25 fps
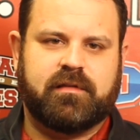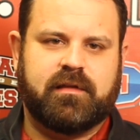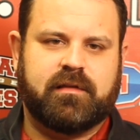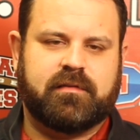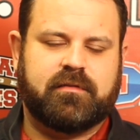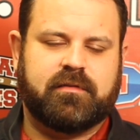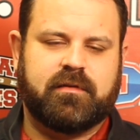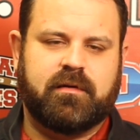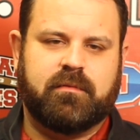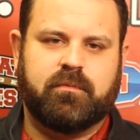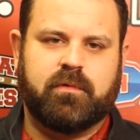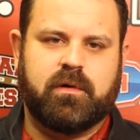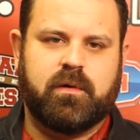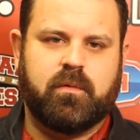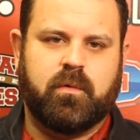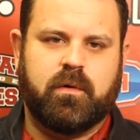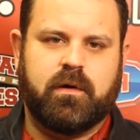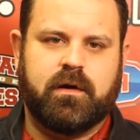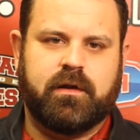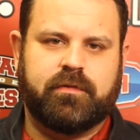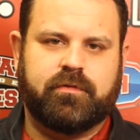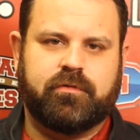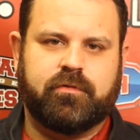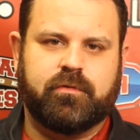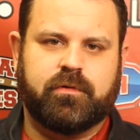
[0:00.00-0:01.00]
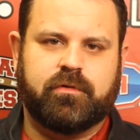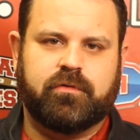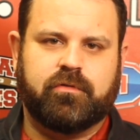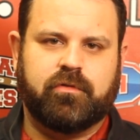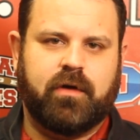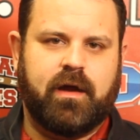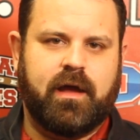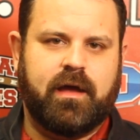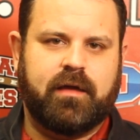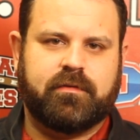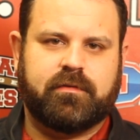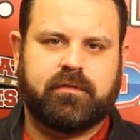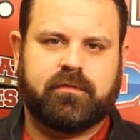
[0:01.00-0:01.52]
so that's something we wanted to
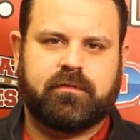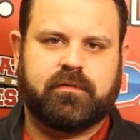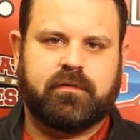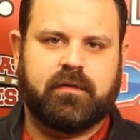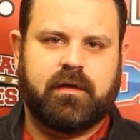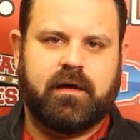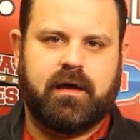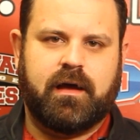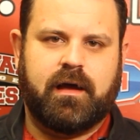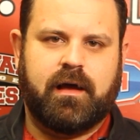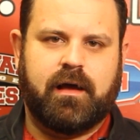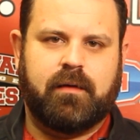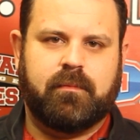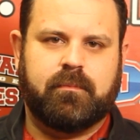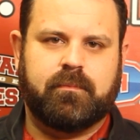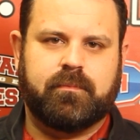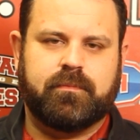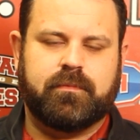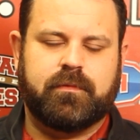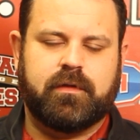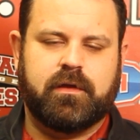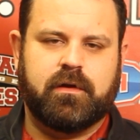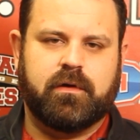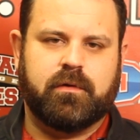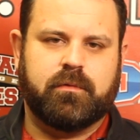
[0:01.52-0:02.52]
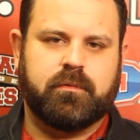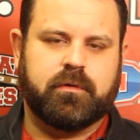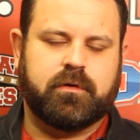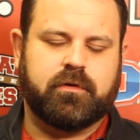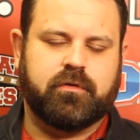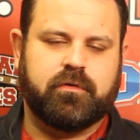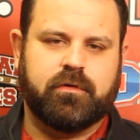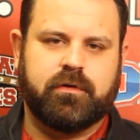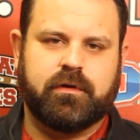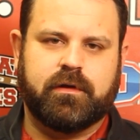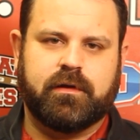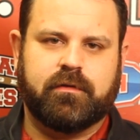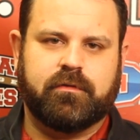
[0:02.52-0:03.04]
address, in
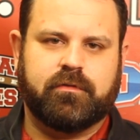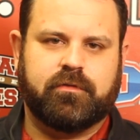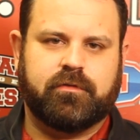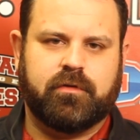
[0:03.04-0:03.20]
recruiting.